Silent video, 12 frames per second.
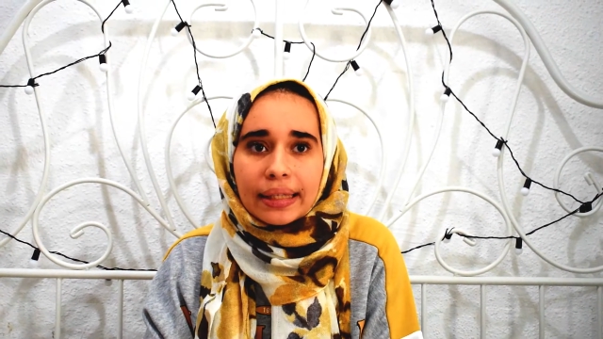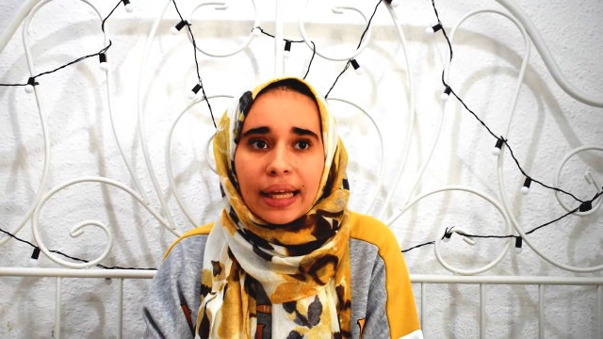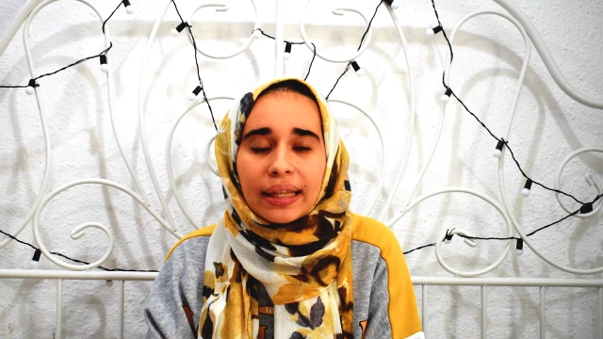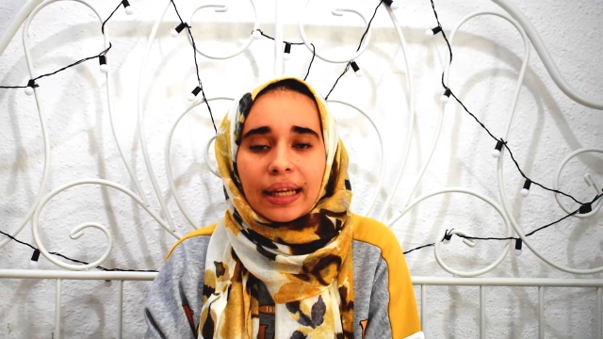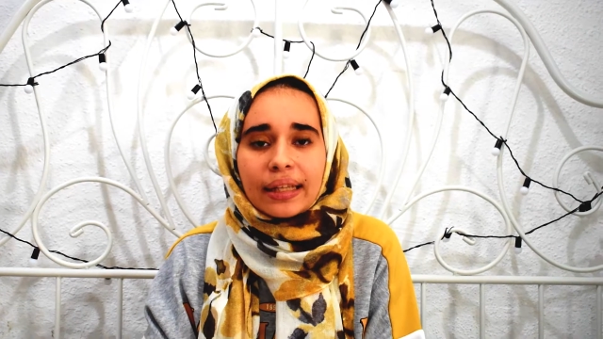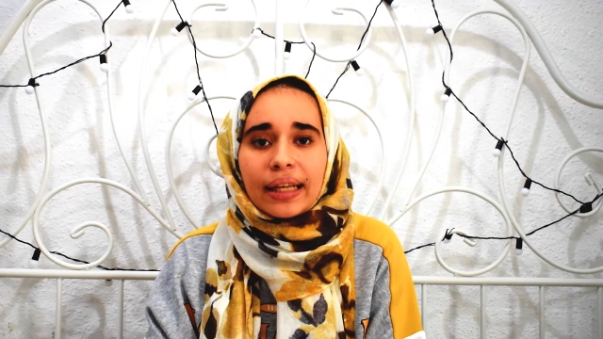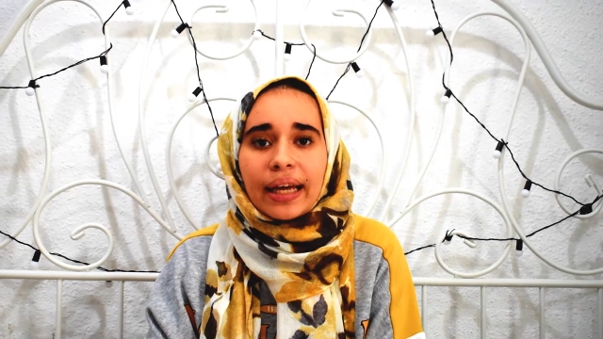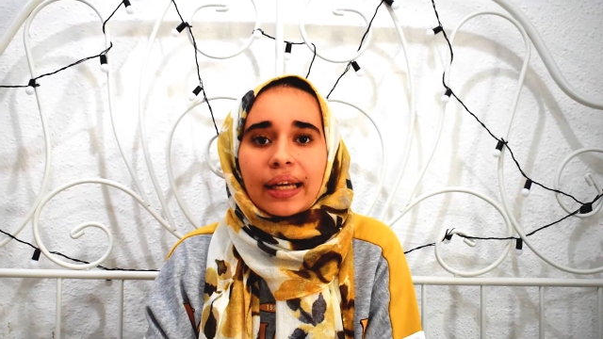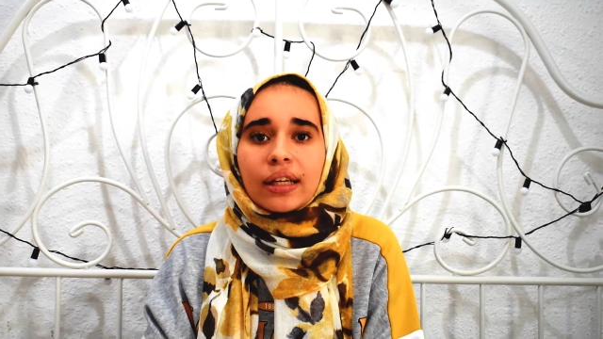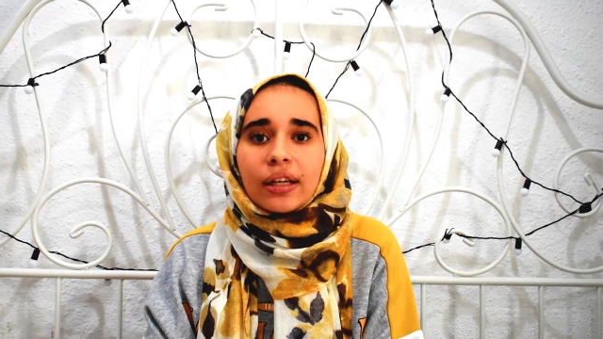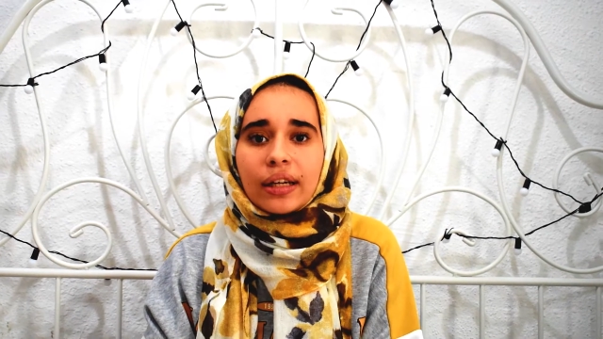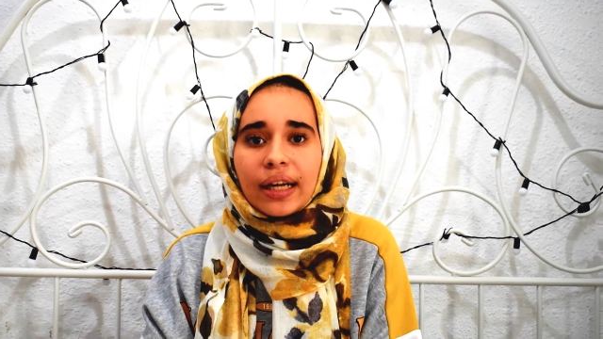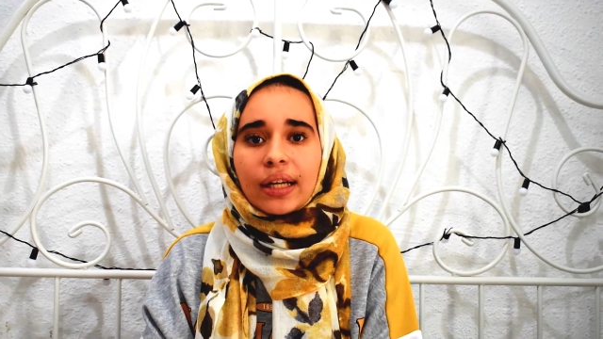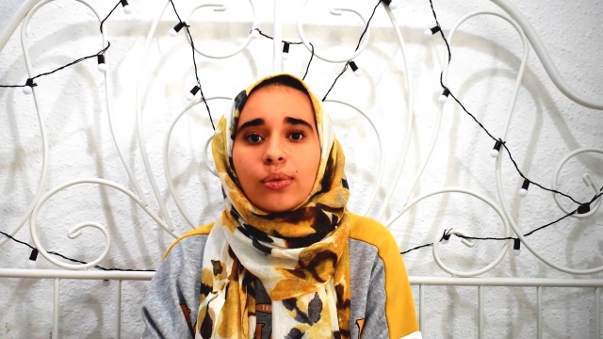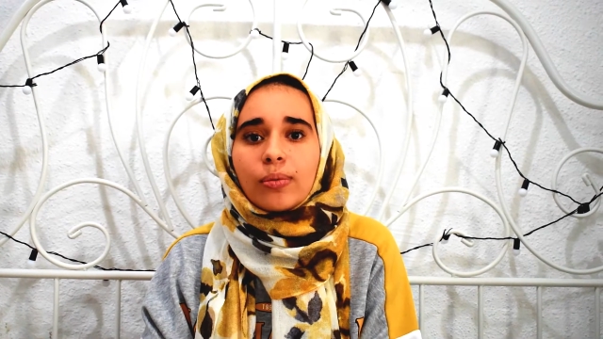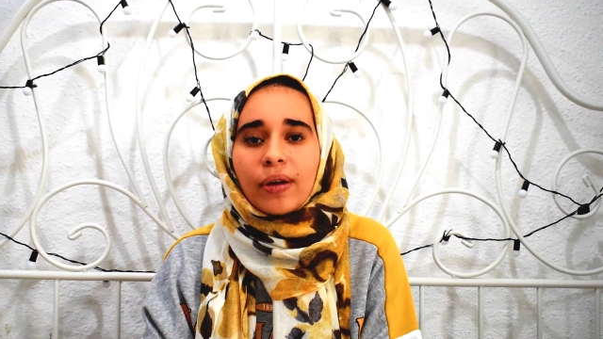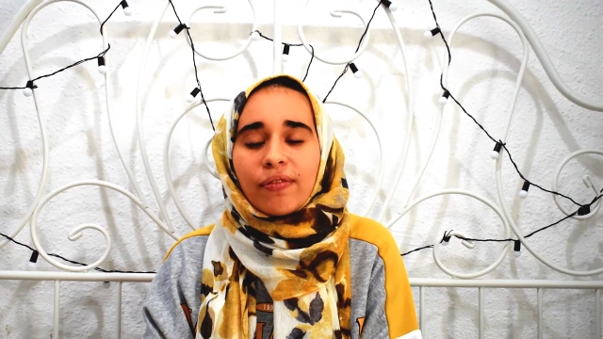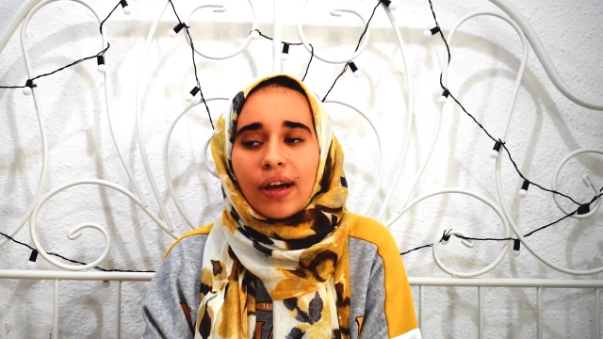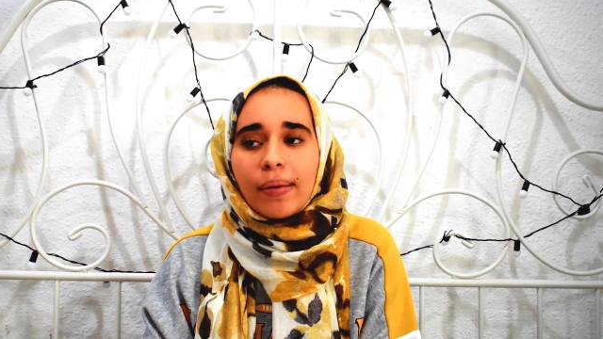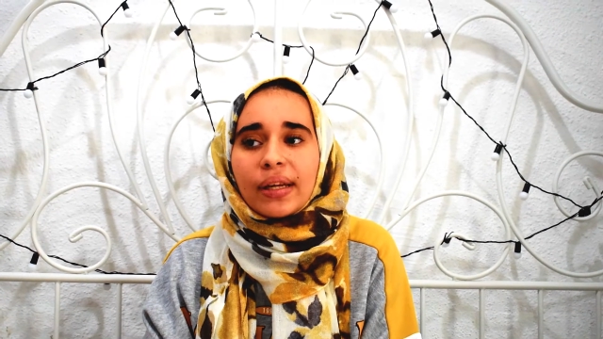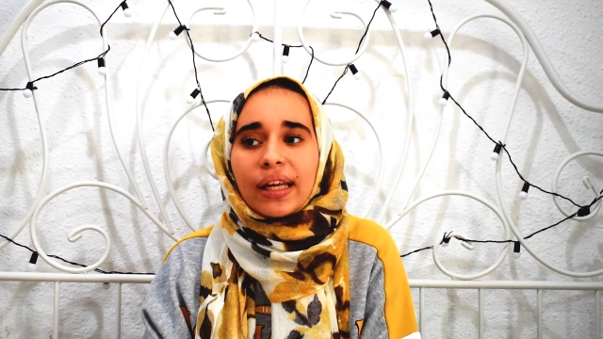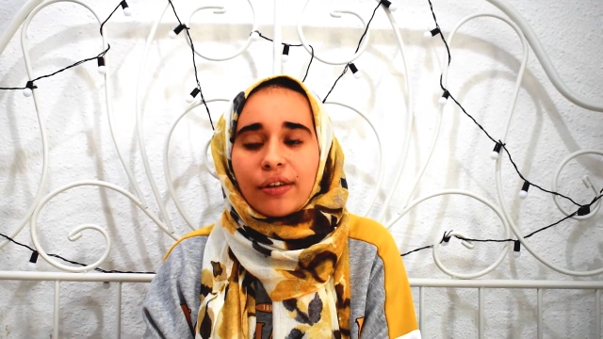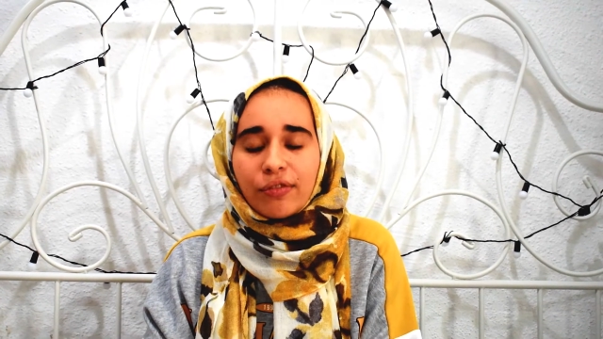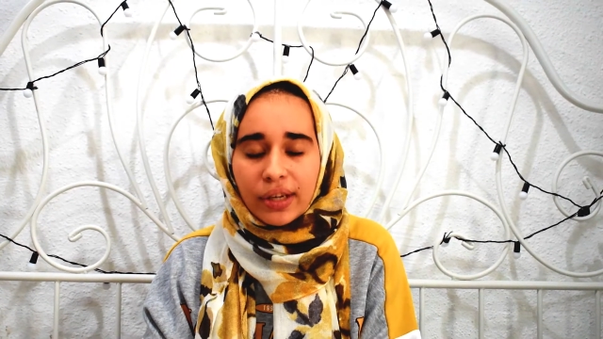and that I can connect with my family
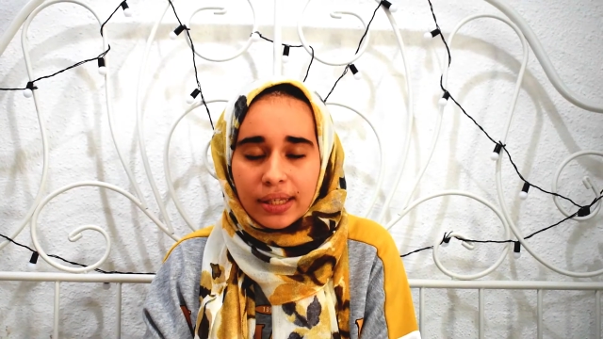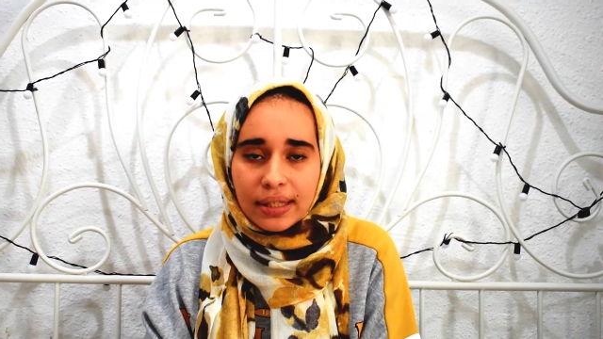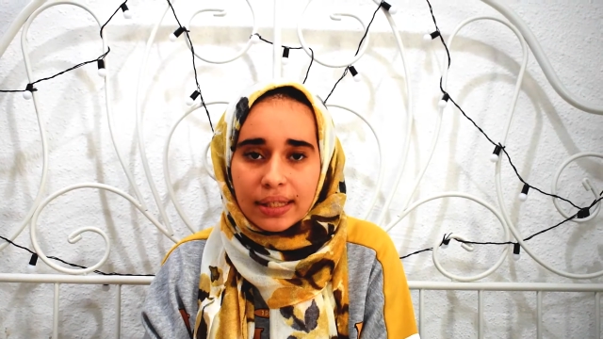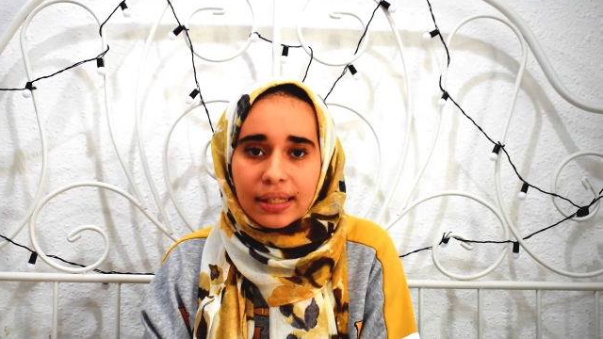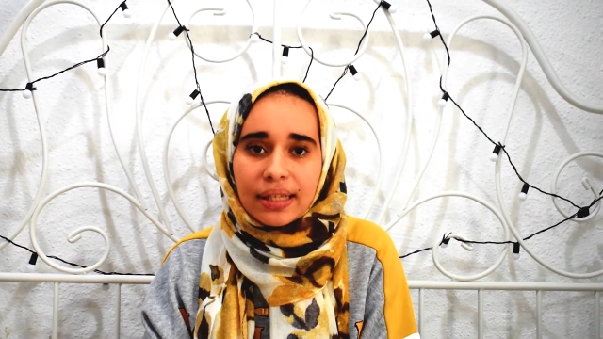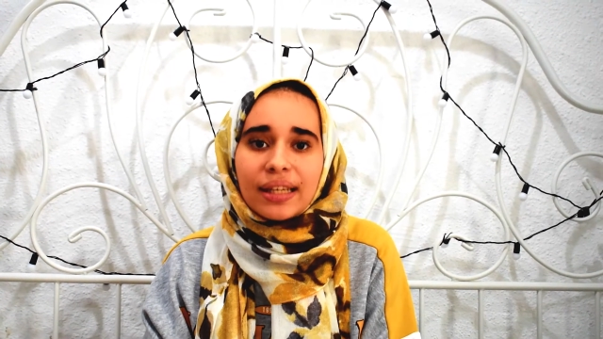and friends.